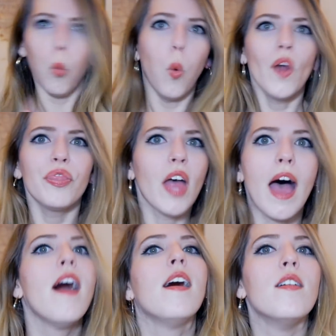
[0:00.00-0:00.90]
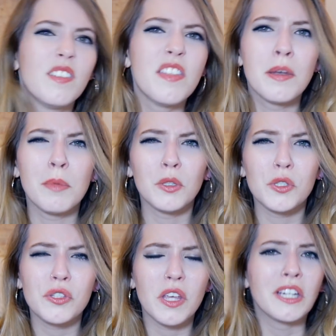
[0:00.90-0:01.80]
What the hell? And then
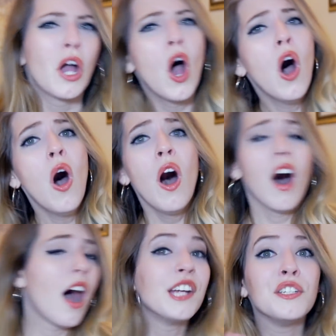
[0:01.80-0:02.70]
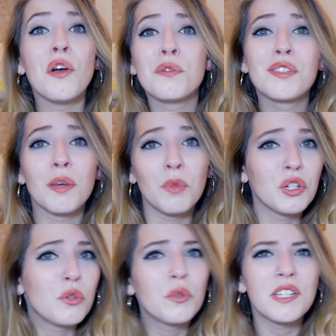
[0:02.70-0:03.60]
Mulder's like, oh, I know
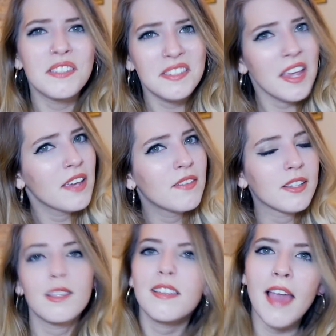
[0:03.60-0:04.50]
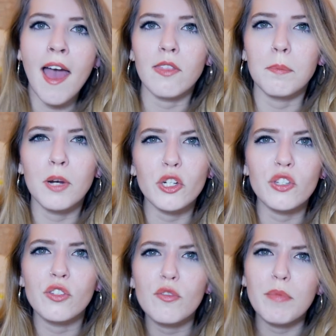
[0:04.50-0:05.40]
someone who can save us. Yeah, the
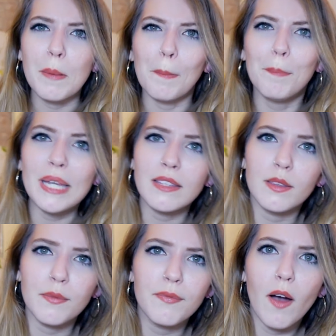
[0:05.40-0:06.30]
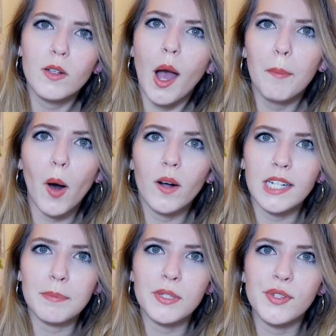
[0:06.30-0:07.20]
person you've been beating the fuck up all
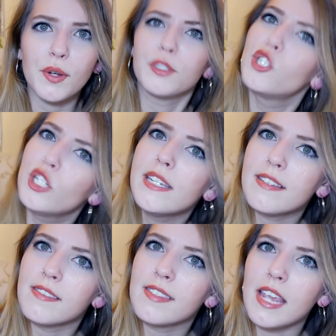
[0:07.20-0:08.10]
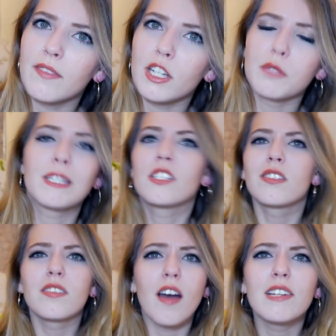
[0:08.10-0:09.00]
episode. She can save us because
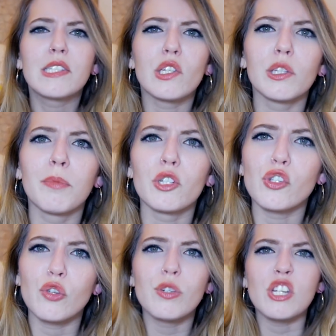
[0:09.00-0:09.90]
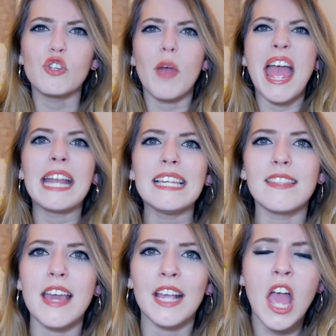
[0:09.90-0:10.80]
Scully's the only person who can do
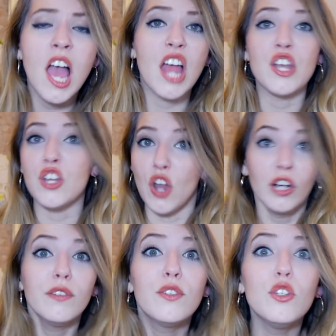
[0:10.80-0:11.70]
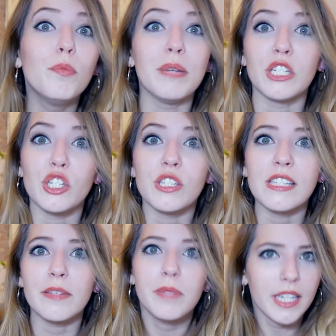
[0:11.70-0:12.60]
anything and none of you bitches
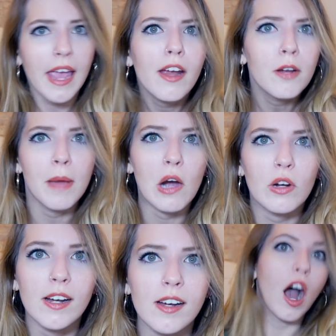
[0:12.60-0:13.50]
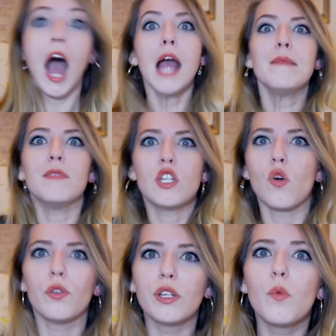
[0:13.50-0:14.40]
seem to care about her. I'm the
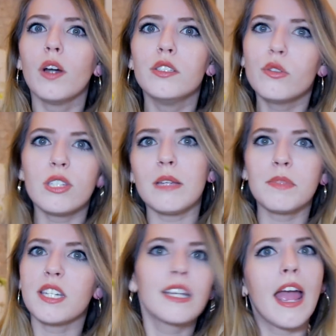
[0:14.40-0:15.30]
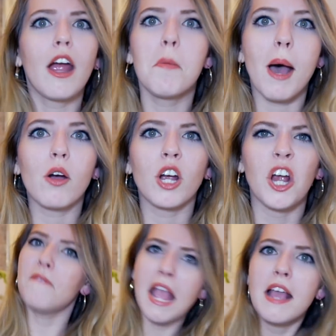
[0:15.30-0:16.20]
only one who seems to care about
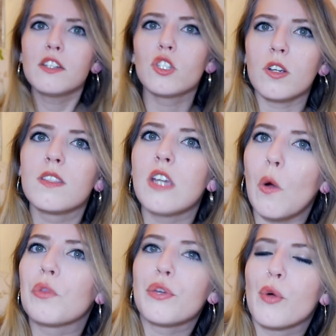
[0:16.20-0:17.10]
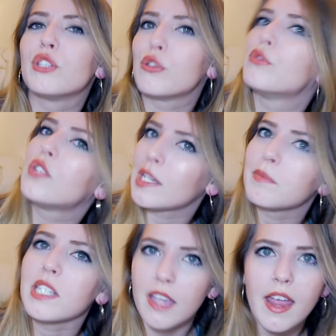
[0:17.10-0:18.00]
her. Fans are the only ones who seem
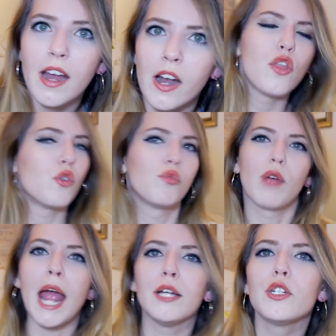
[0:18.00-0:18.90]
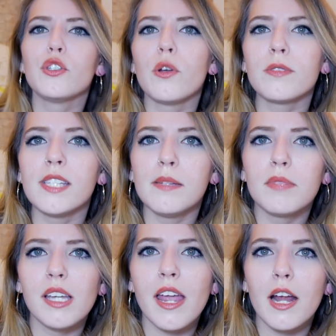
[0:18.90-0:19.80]
to care. The writers don't seem
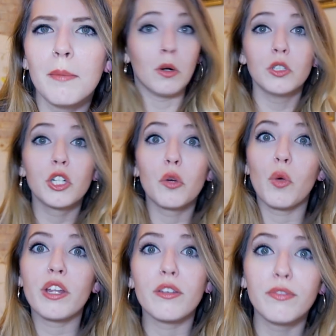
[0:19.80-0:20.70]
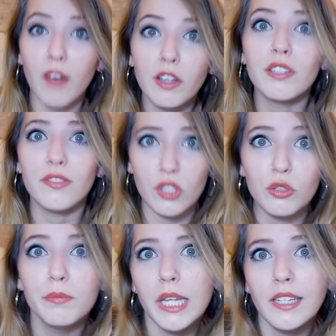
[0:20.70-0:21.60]
to care. Mulder, where the fuck have
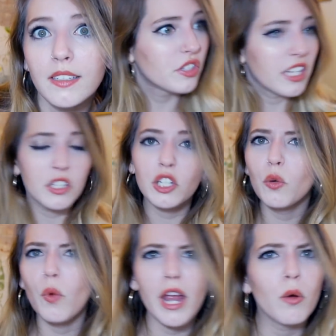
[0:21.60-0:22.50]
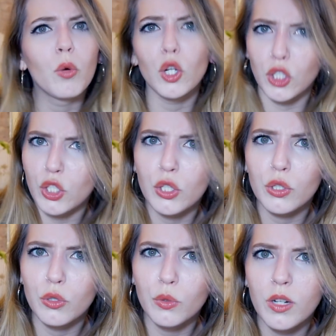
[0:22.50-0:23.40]
you been? Skinner, where were
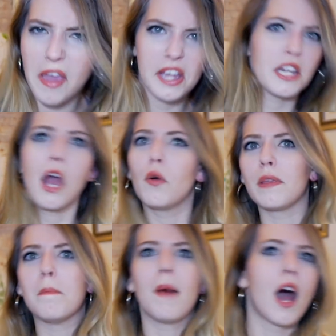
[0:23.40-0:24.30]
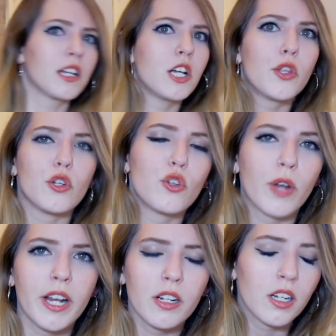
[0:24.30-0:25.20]
you? Hanging out with Monica the
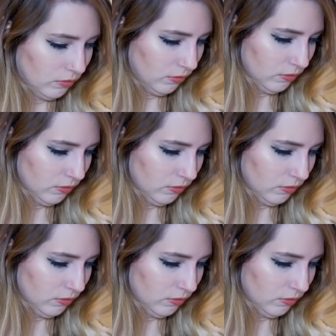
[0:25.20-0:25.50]
traitor?